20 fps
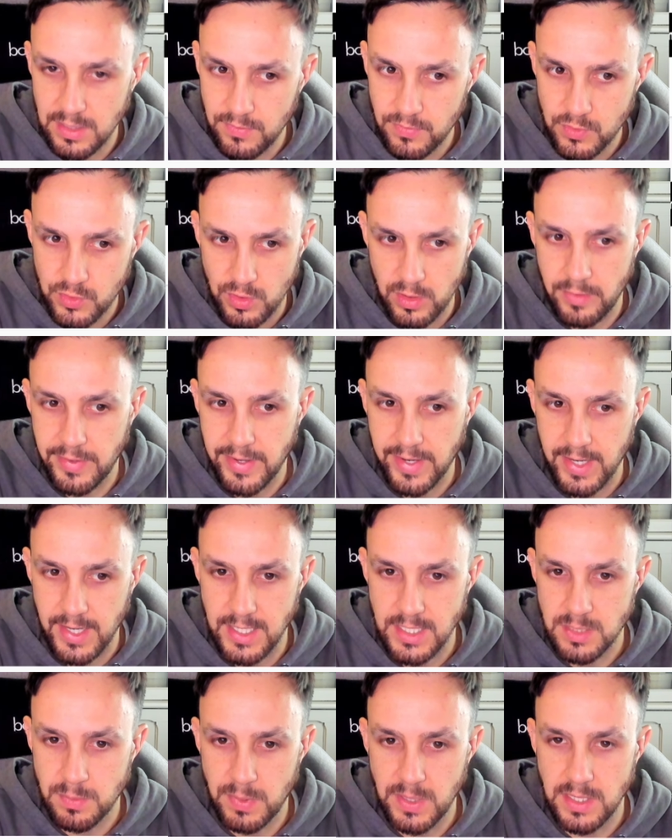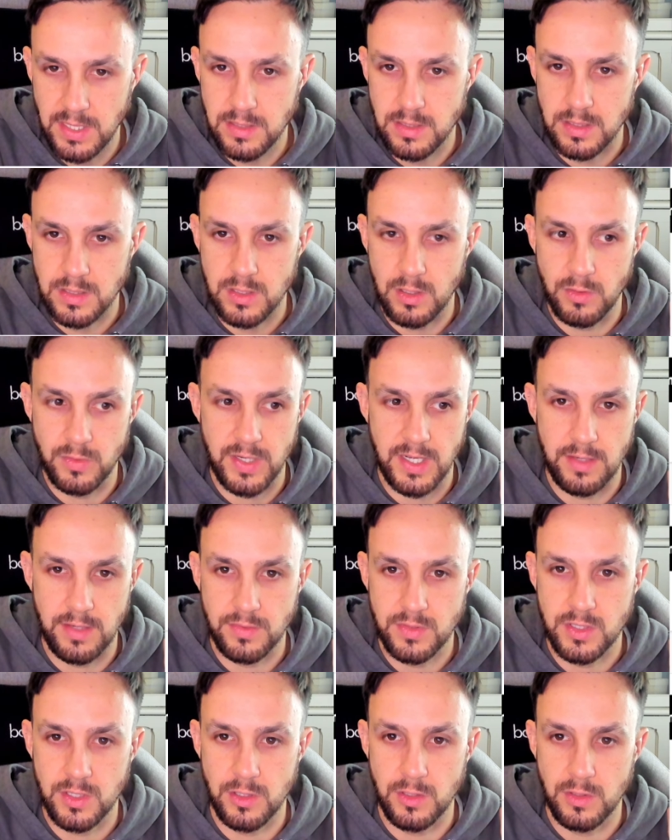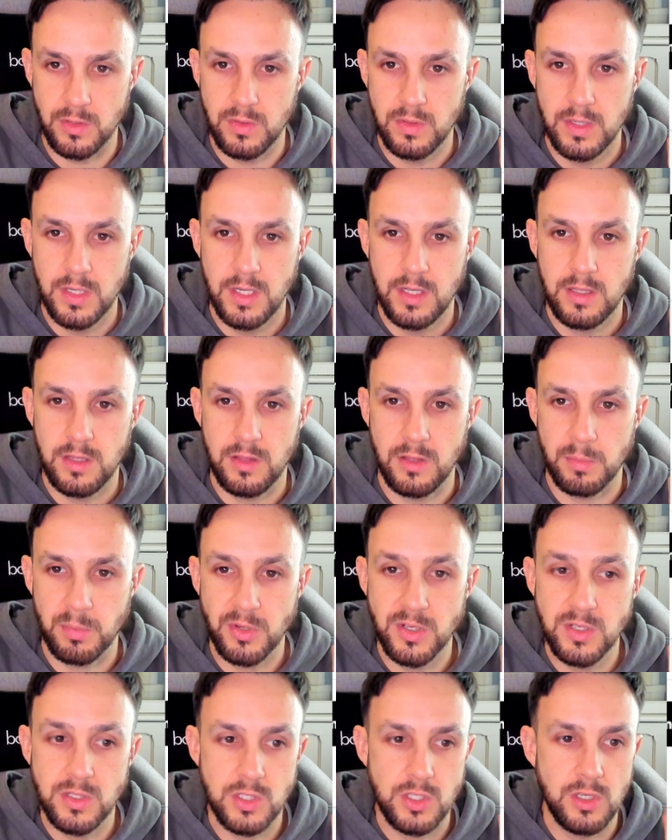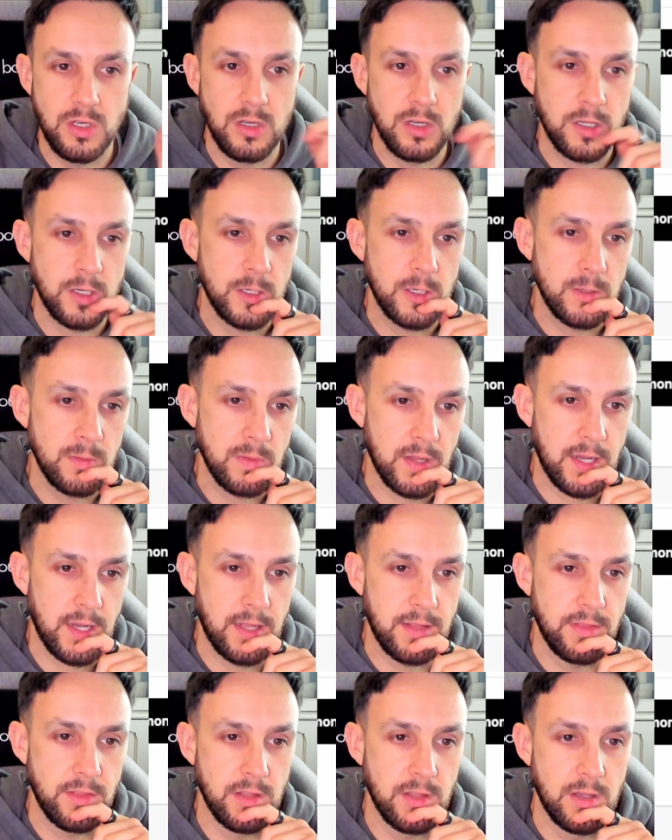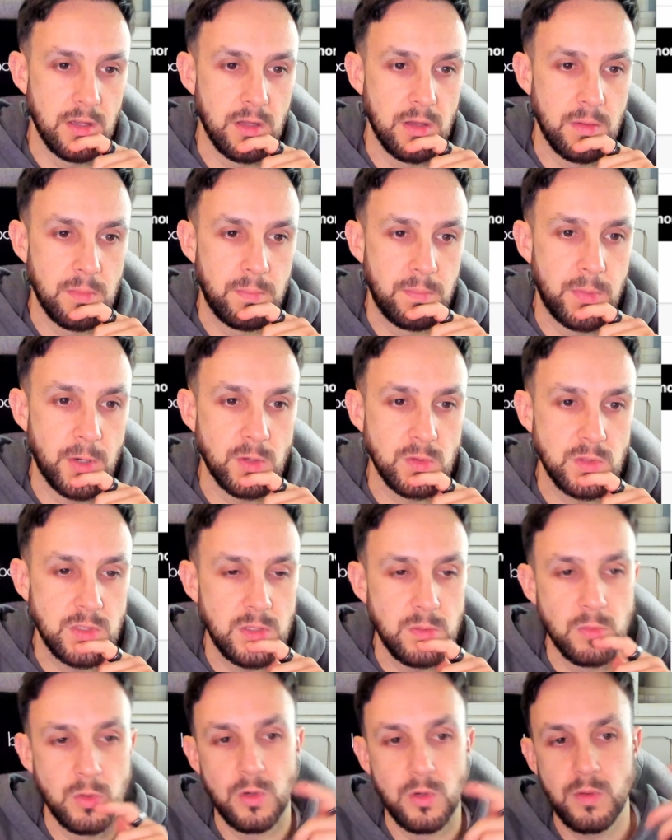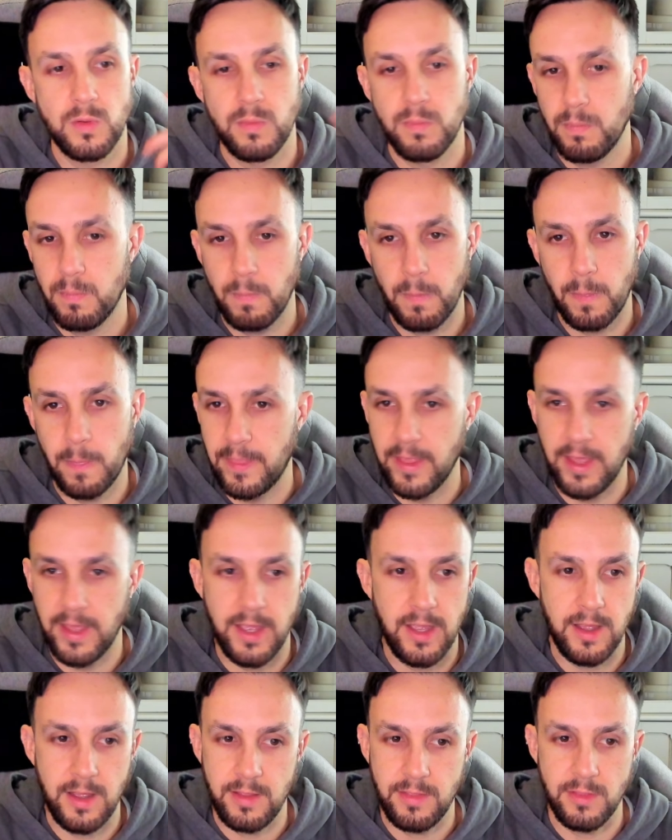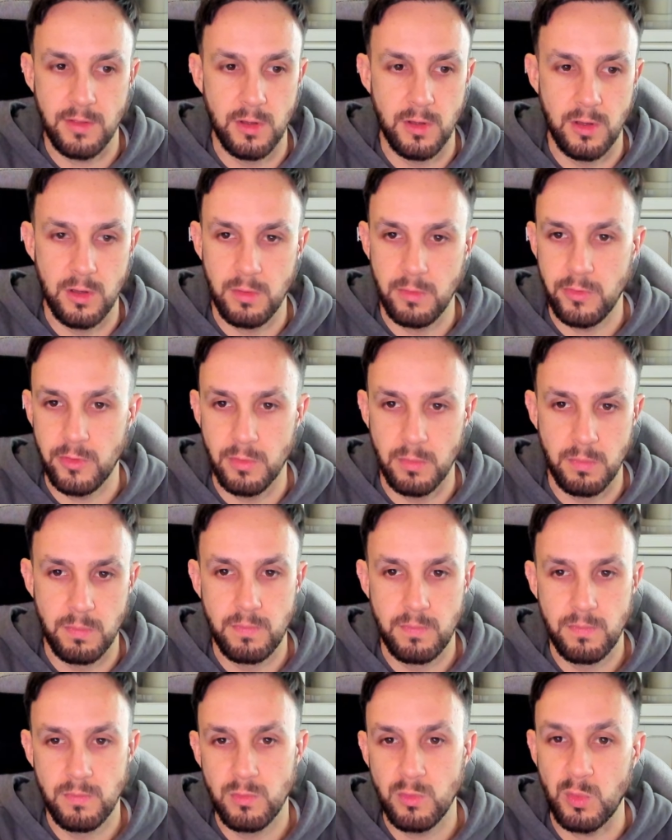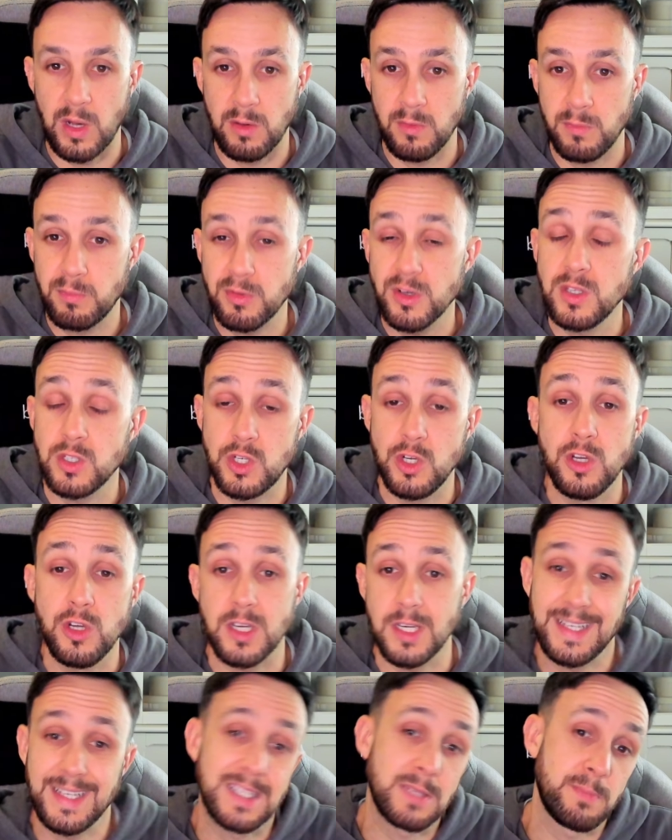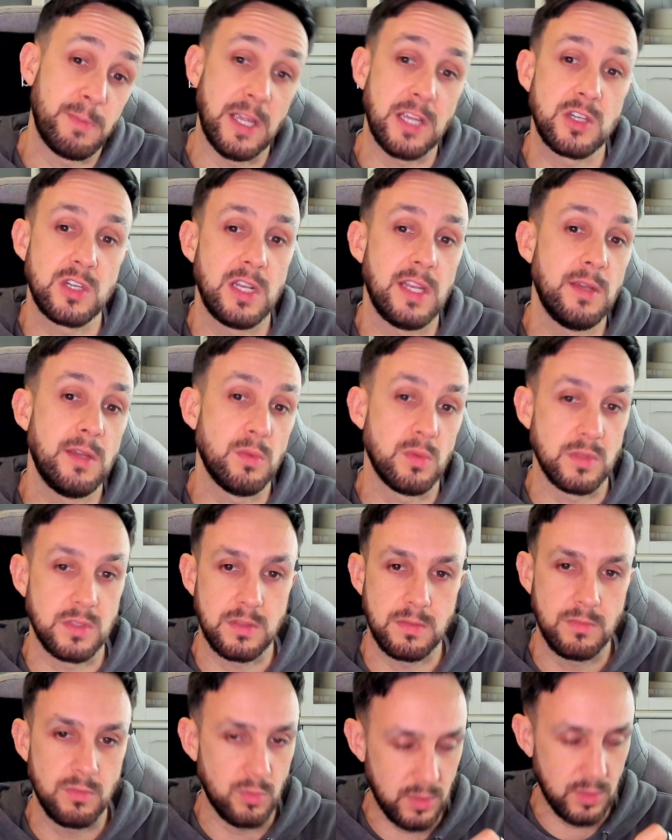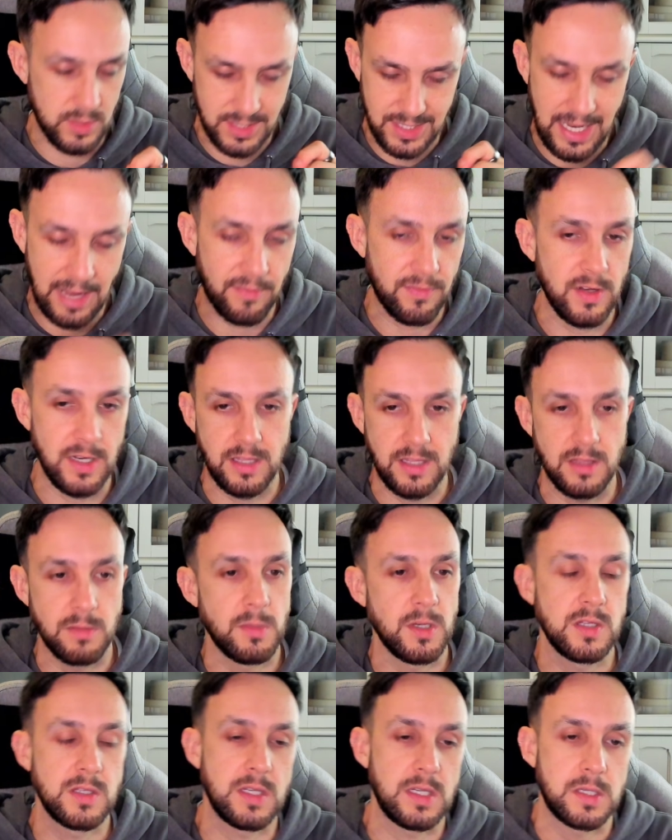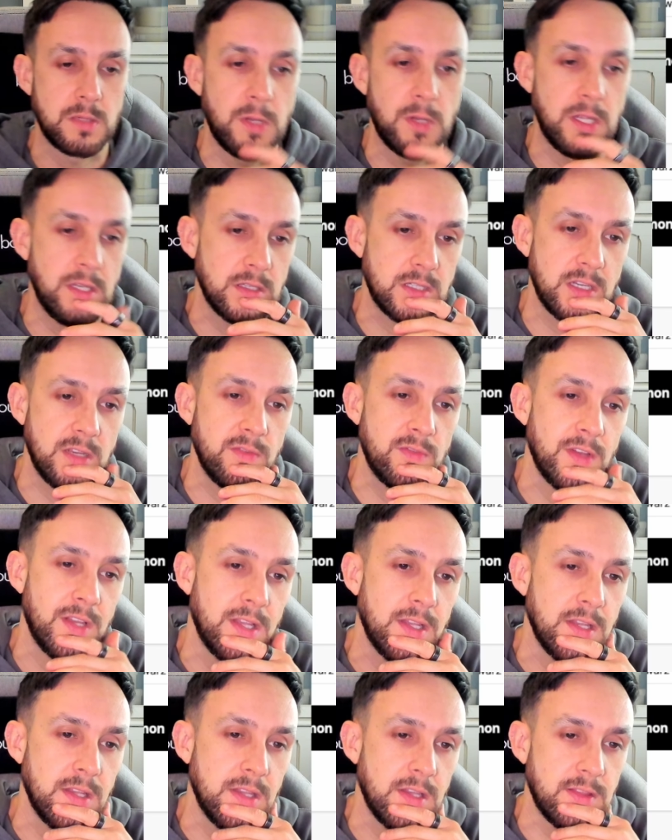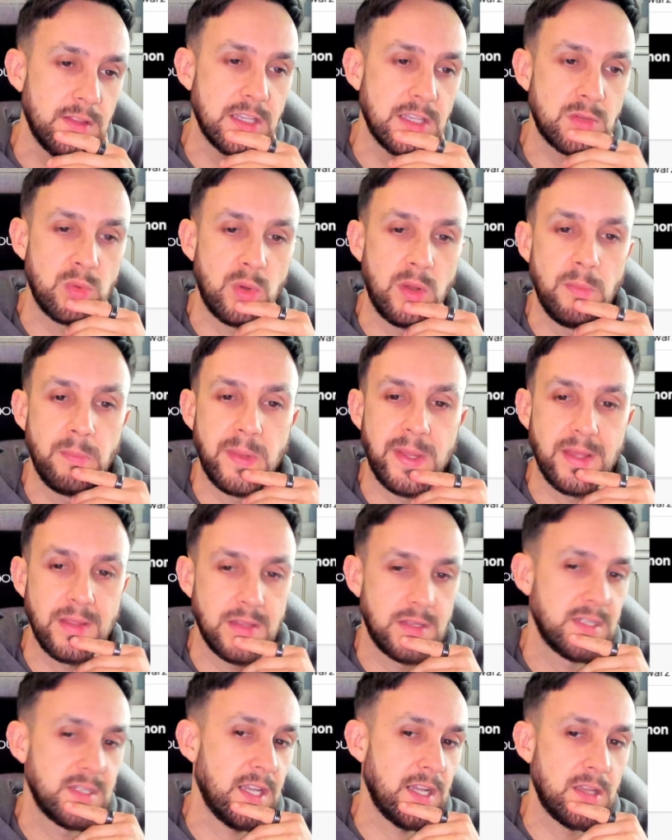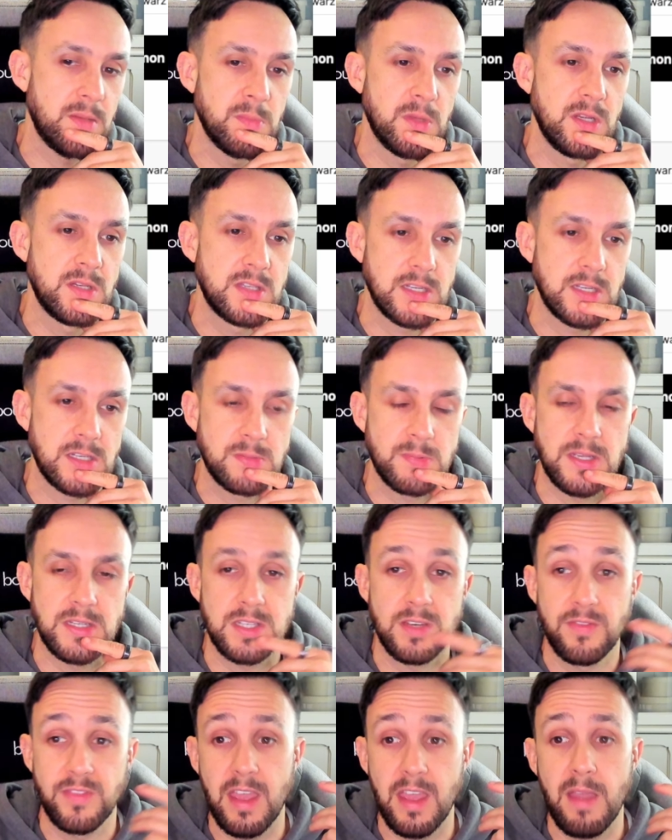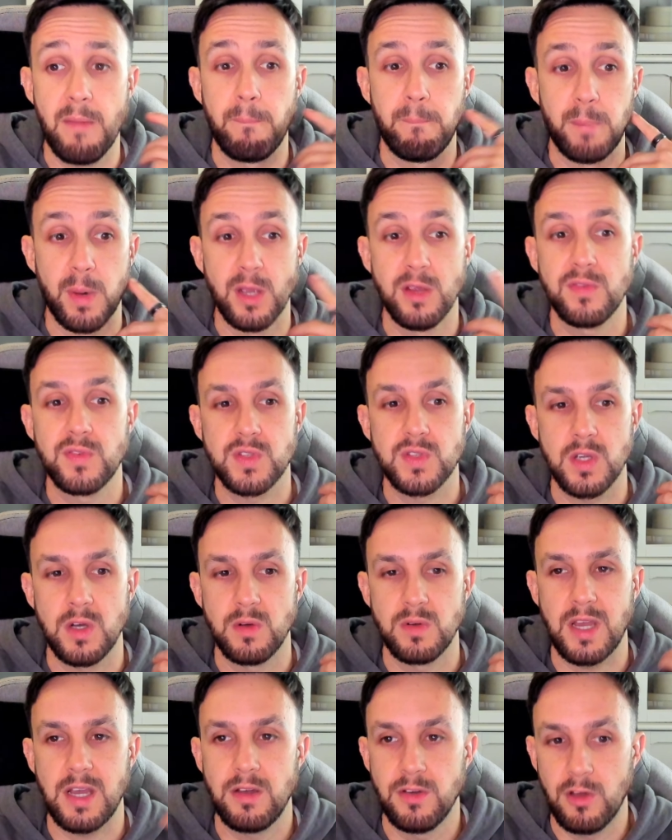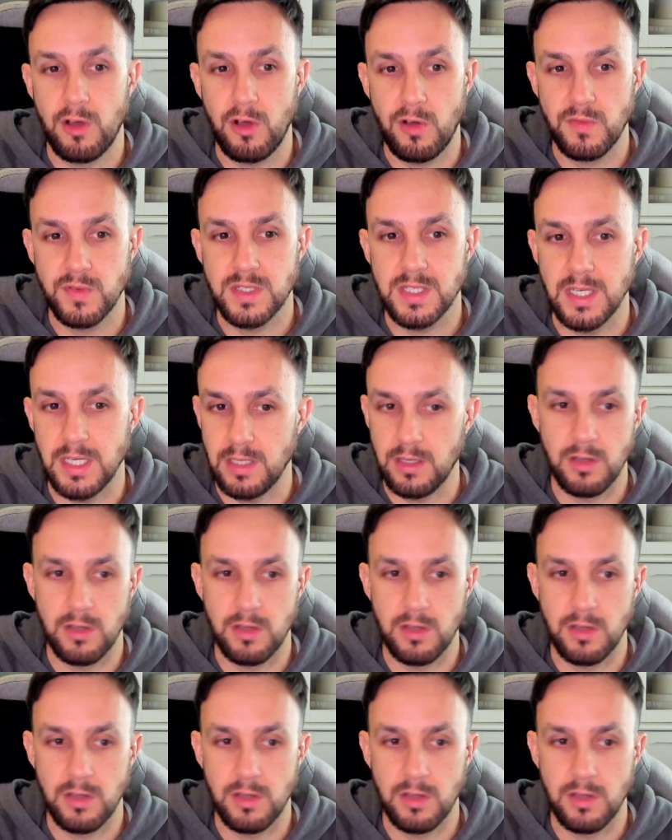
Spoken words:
trial deck SPs are sold out. So the Prince Eugen and the Baltimore, they're well, Prince Eugen especially was definitely the most expensive. This one being the second most expensive. They're both sold out, and obviously a